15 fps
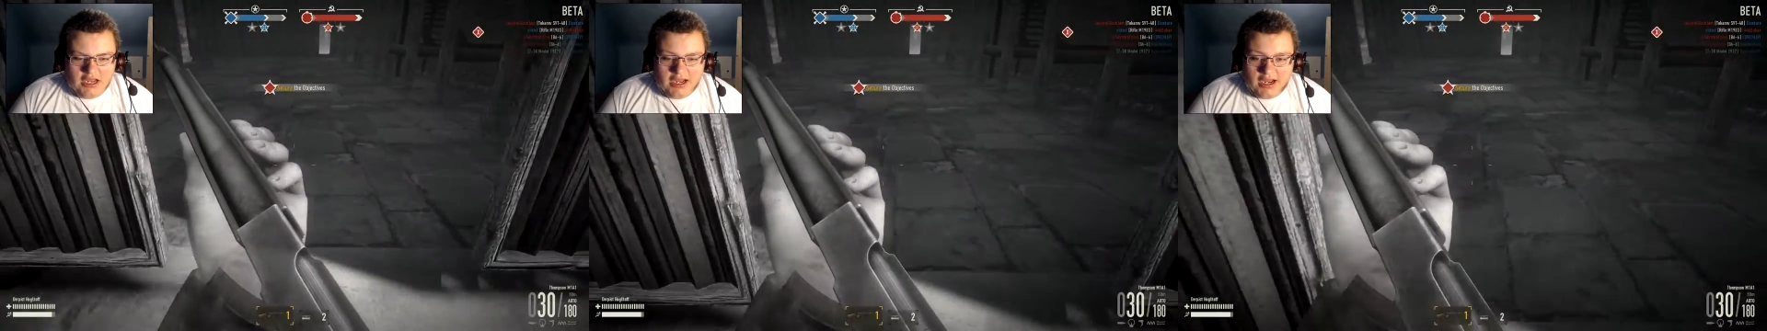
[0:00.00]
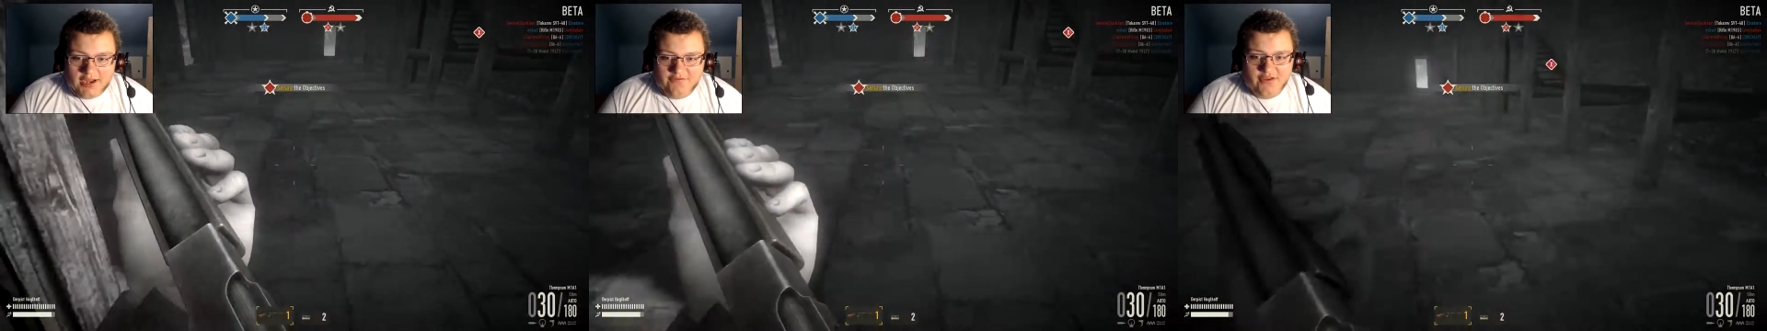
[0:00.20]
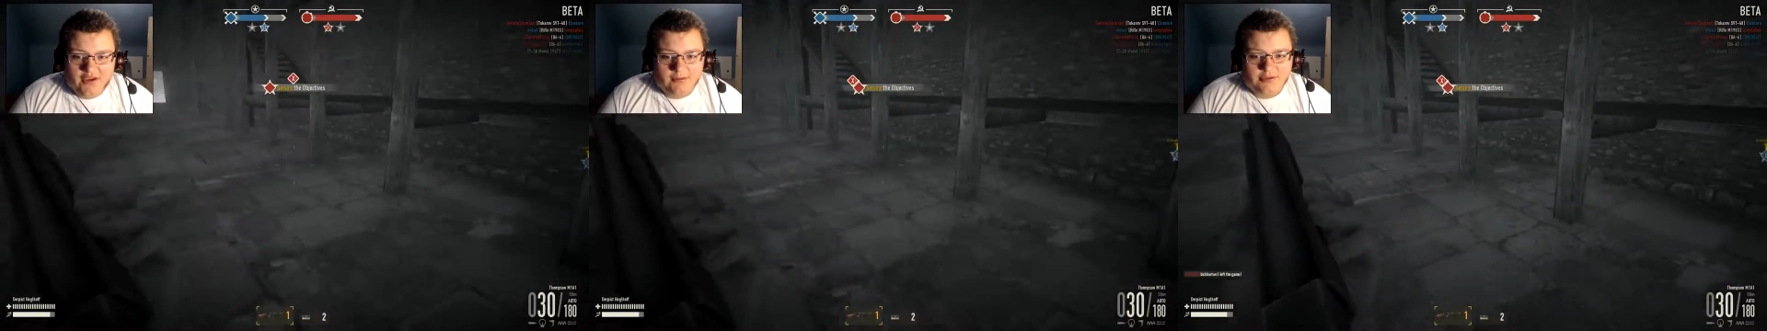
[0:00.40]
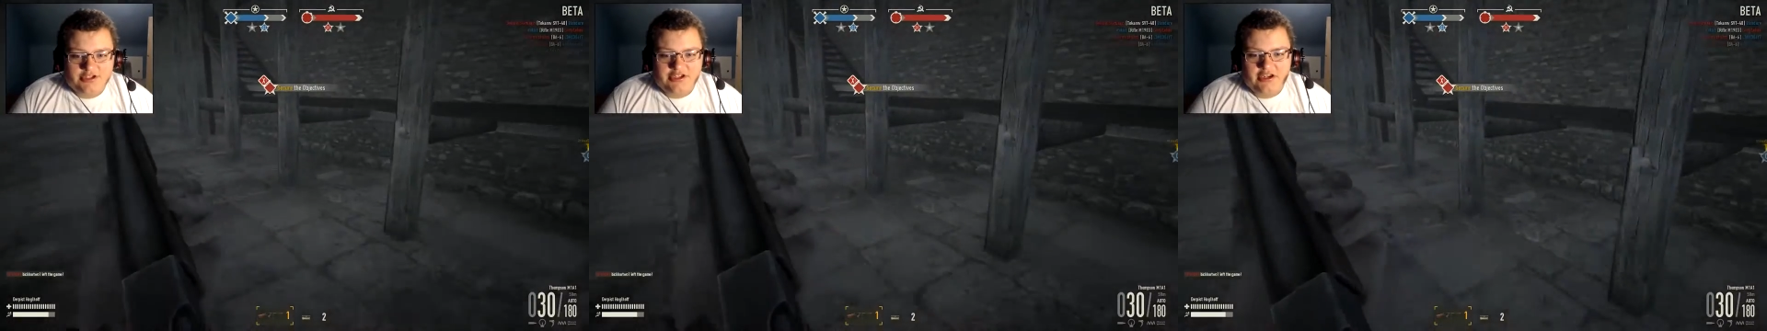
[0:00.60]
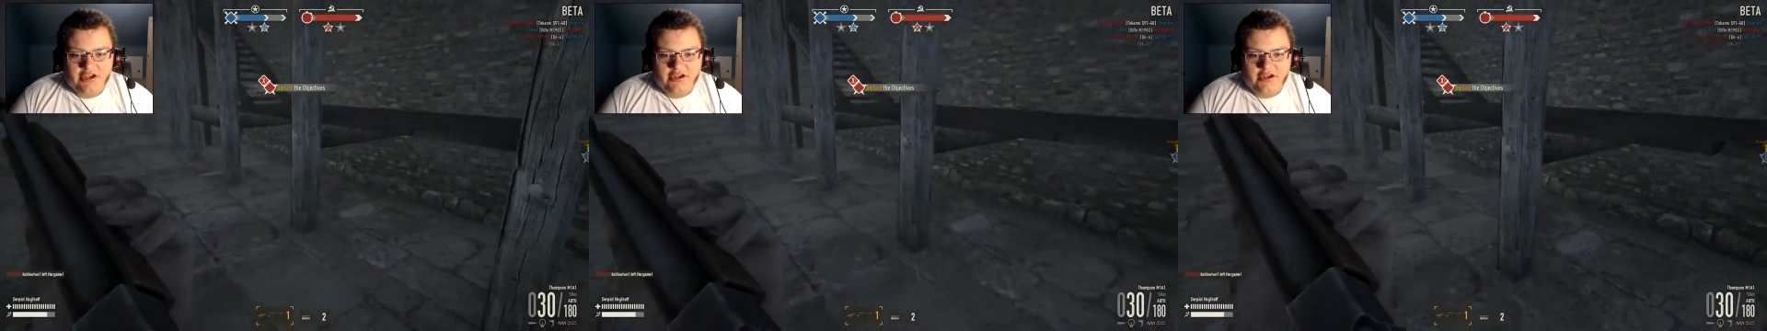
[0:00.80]
I think I'm just
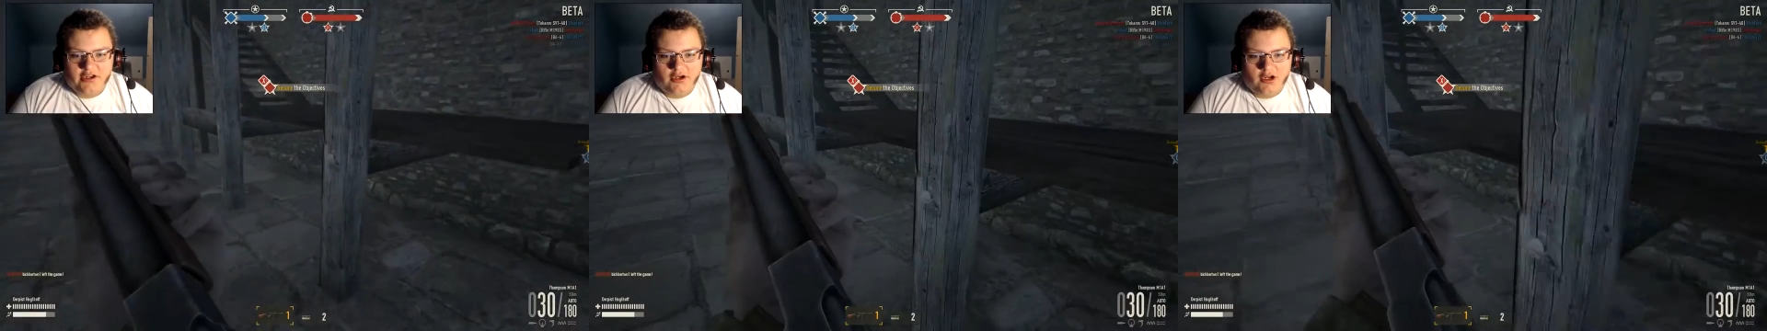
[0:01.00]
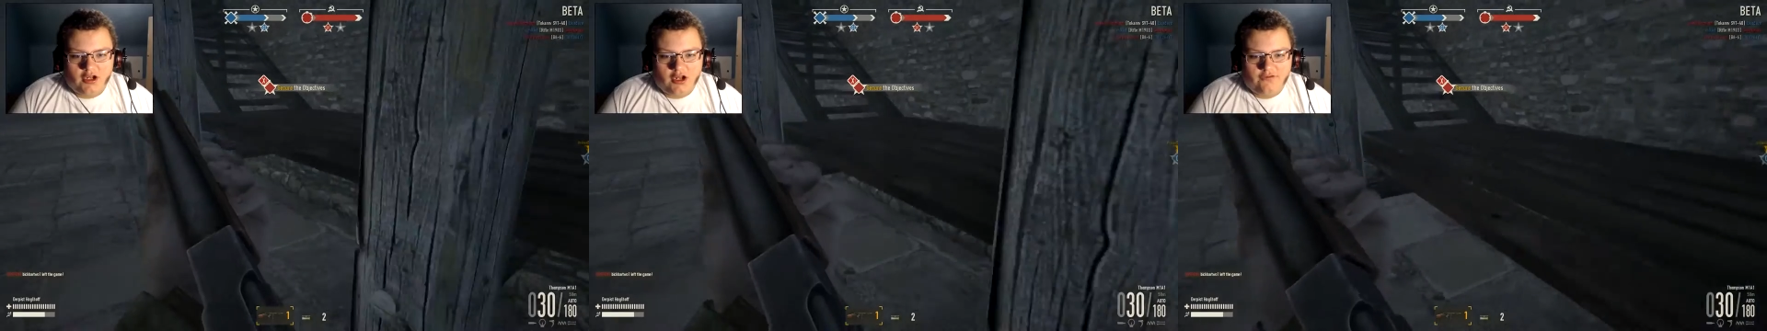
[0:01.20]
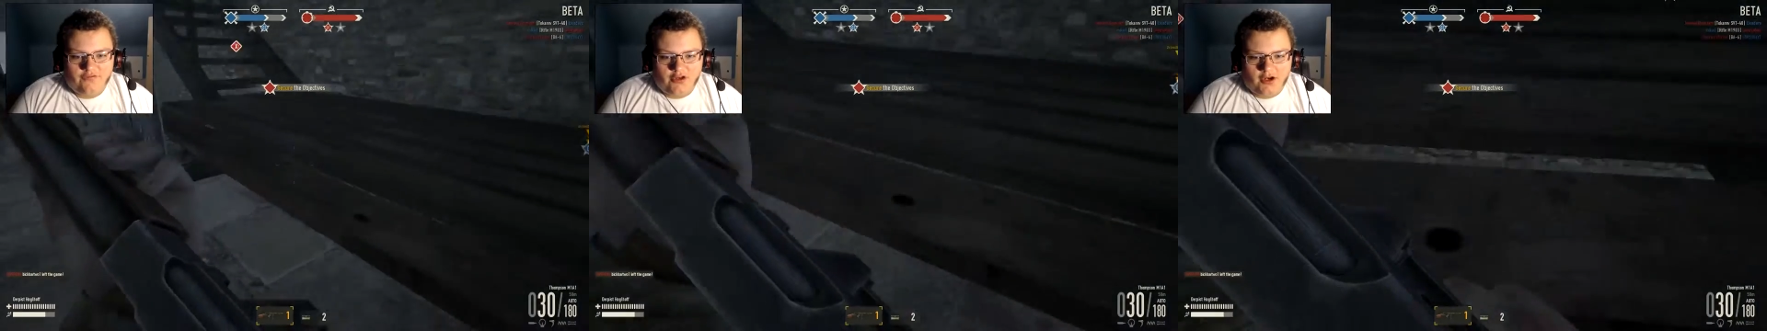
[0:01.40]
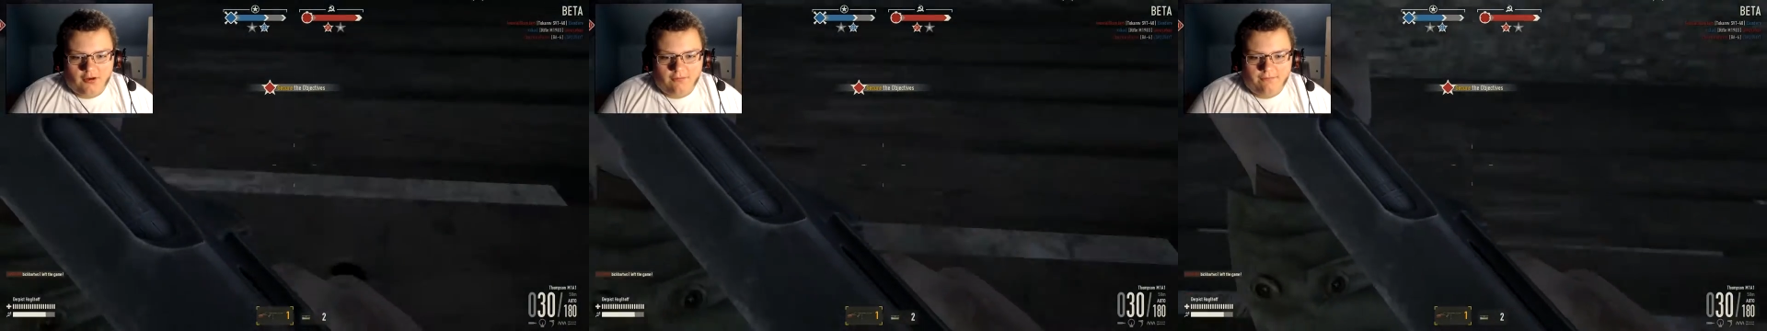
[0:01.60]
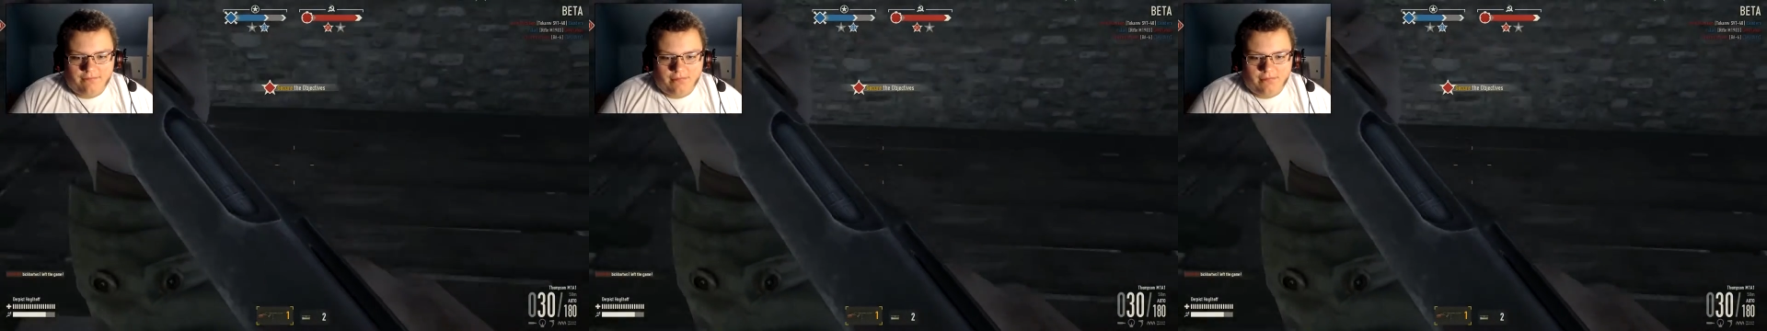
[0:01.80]
gonna cut it off here.